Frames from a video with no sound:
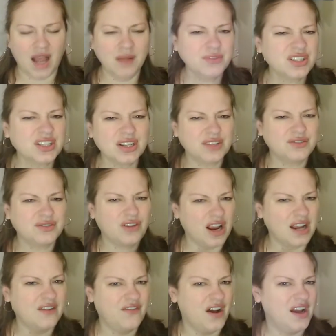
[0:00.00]
I'm just going to
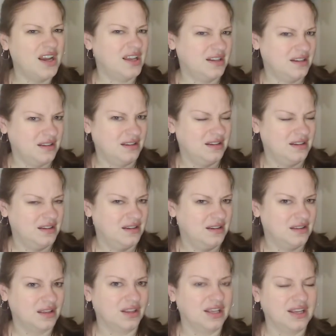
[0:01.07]
try to find
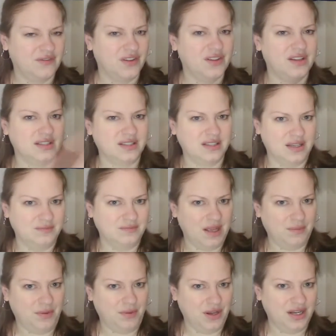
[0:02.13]
the link for this
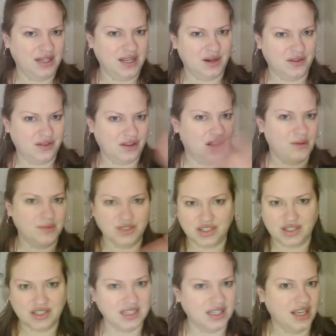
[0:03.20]
and put it down in the comments,
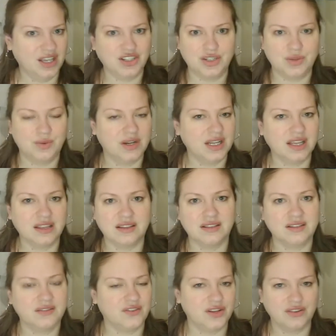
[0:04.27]
just in case you want to get
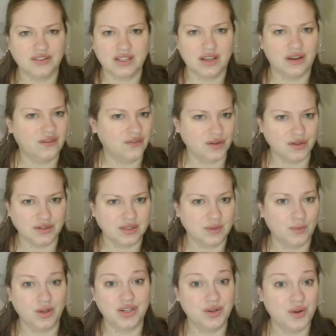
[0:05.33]
this for yourself or
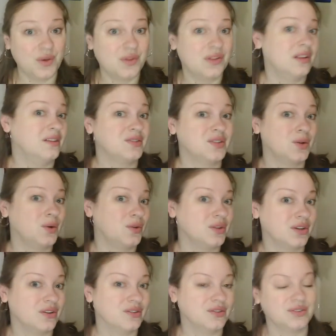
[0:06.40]
someone you know that loves the
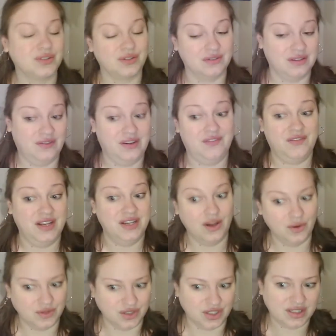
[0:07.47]
Golden Girls, or even if they
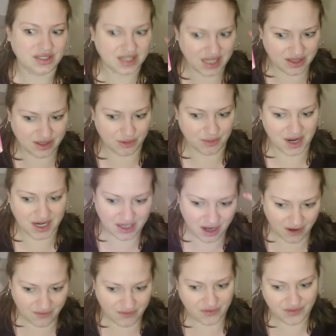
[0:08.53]
don't, just to get their mind
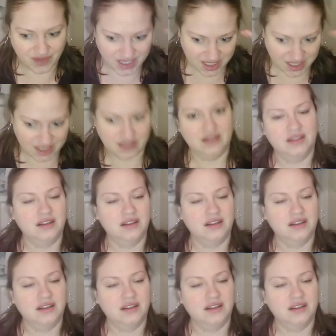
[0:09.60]
off of like